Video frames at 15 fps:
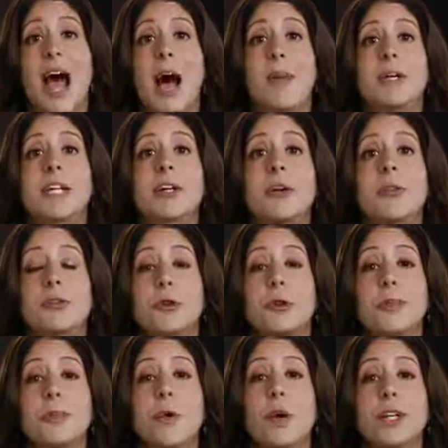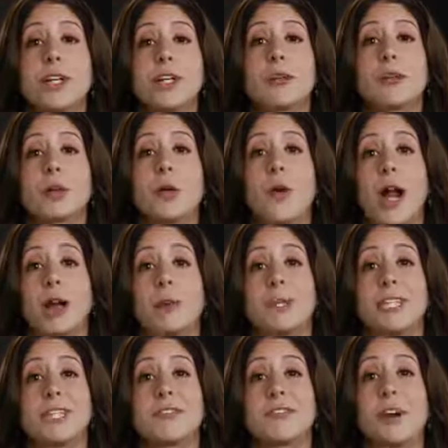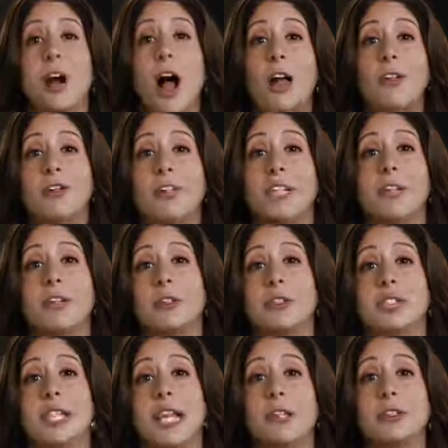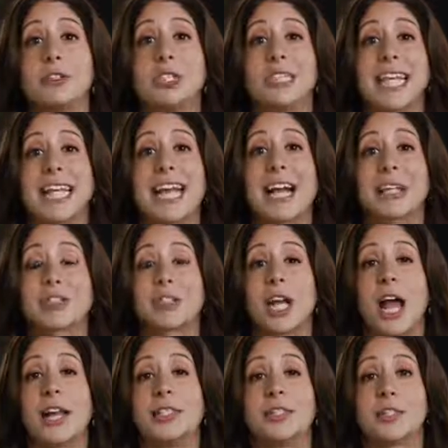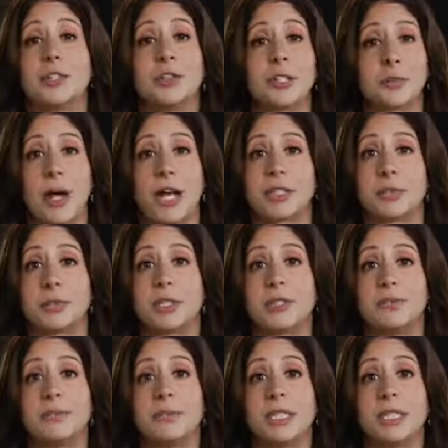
I'm gonna go through important new requirements for all videos that you should take action on as soon as possible.